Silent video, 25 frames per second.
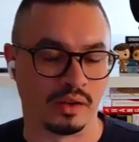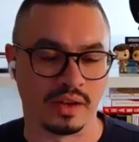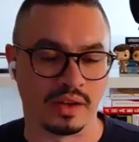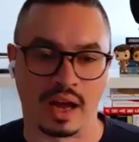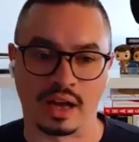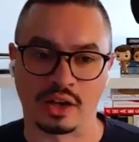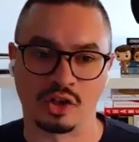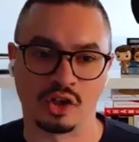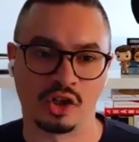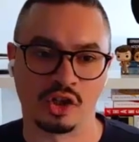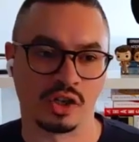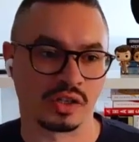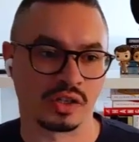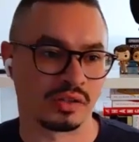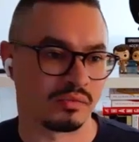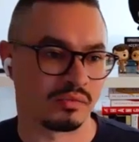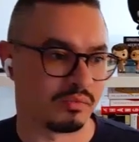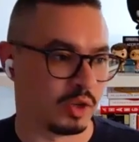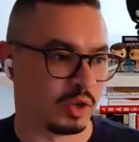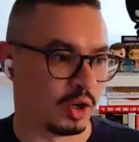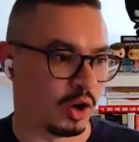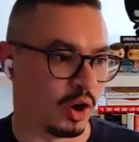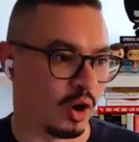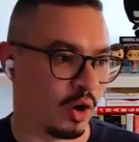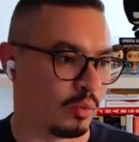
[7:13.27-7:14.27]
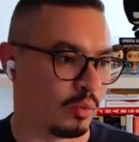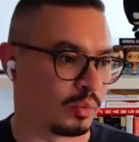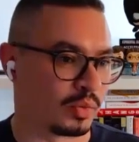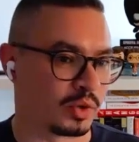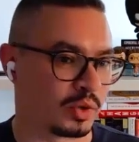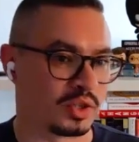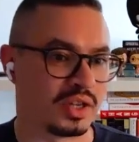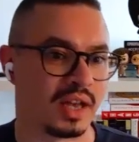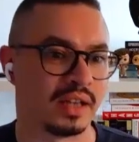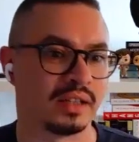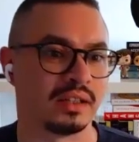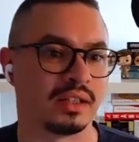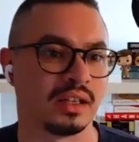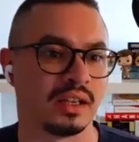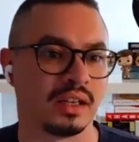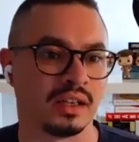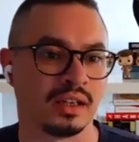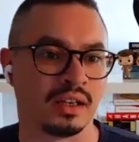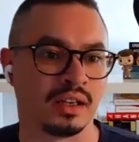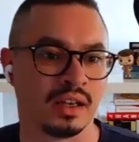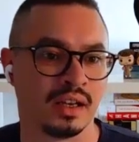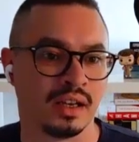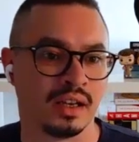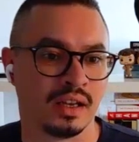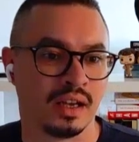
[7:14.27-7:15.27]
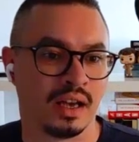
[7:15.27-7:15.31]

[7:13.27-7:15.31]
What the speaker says: Not just presenting